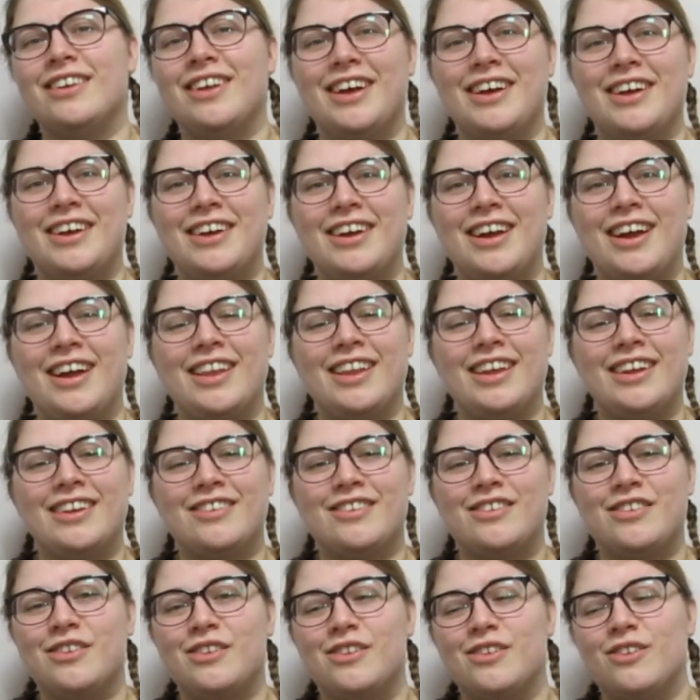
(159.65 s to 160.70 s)
I like
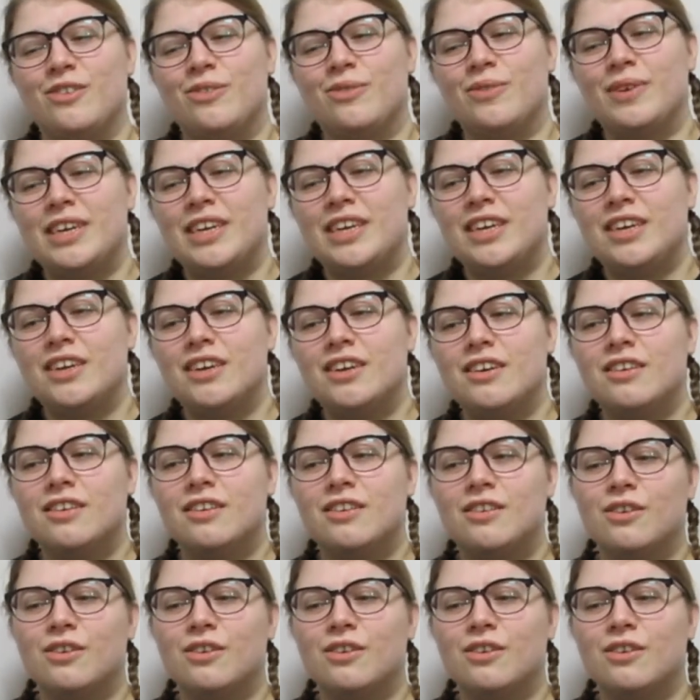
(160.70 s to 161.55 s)
to read,